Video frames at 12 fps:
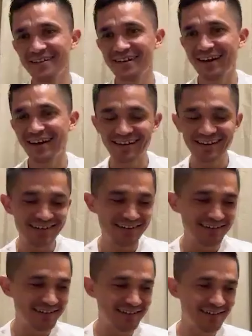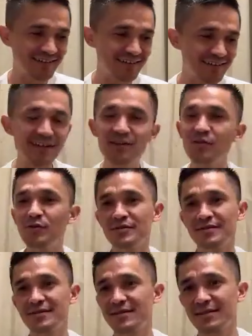And he
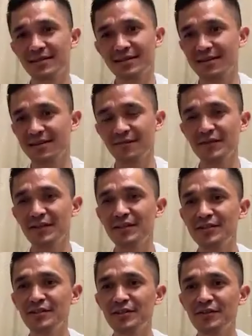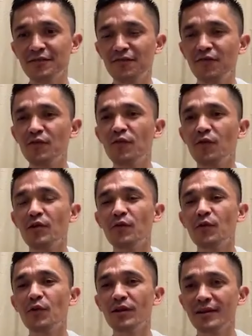knows whether it's a foot
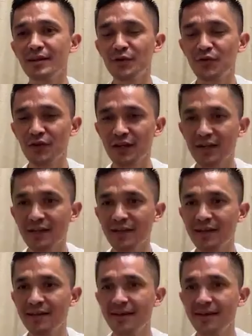volleyball in training,